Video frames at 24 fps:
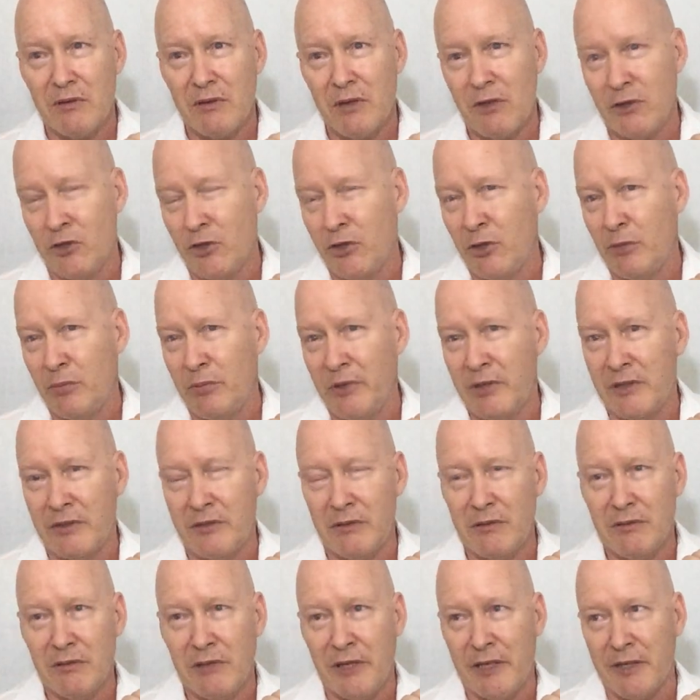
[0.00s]
a little
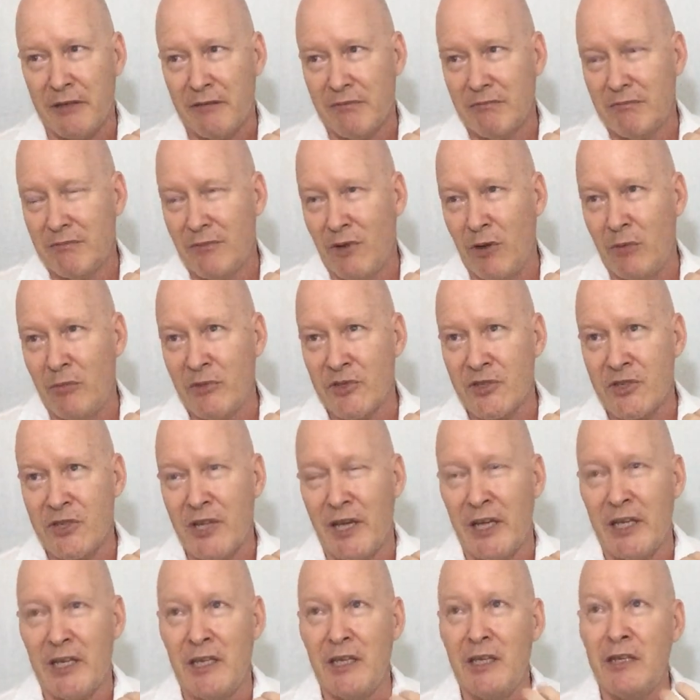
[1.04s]
bit like almost
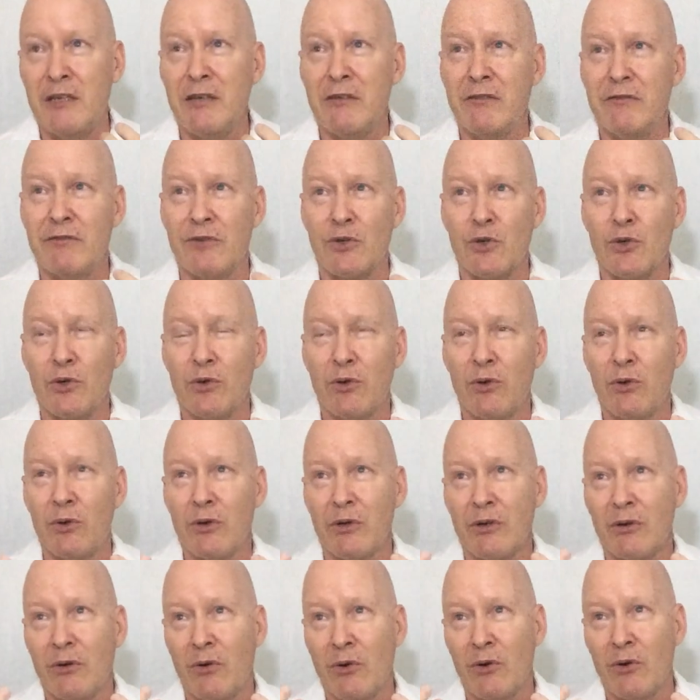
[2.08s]
naive or